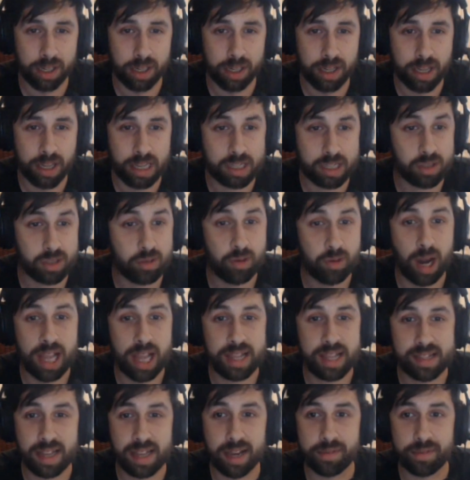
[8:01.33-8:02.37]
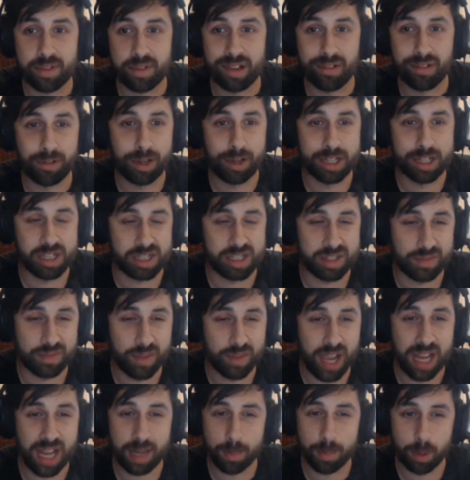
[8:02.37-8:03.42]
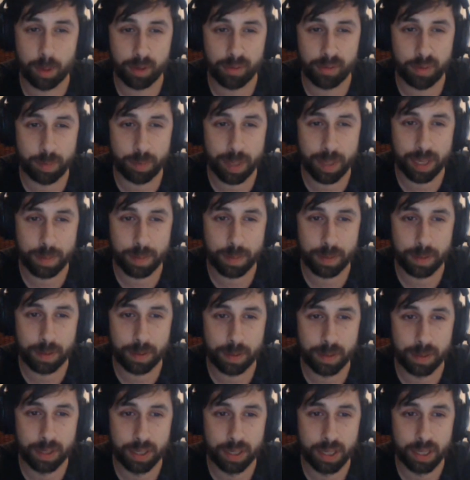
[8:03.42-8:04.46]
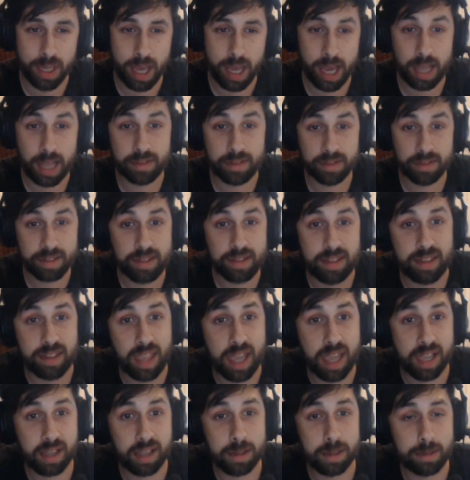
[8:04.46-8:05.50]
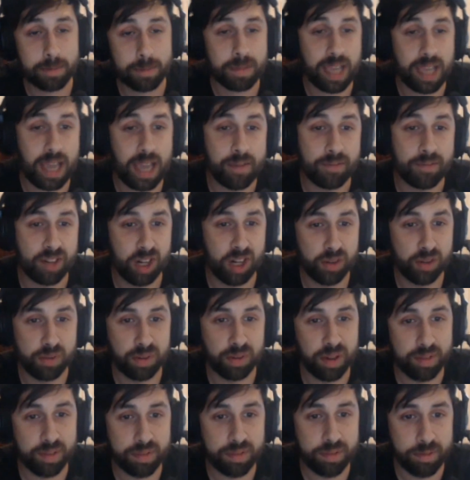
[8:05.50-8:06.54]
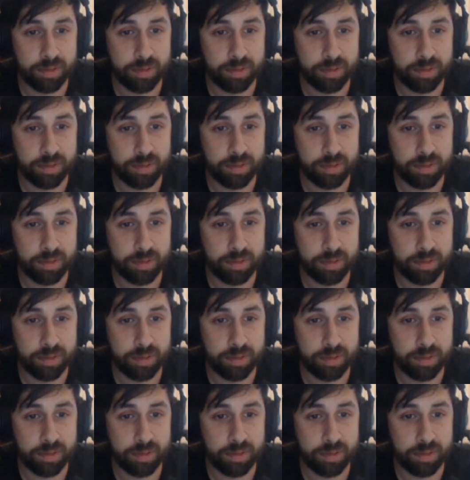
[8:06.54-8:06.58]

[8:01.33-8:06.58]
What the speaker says: it's great to have software just available for people and that they can get involved with.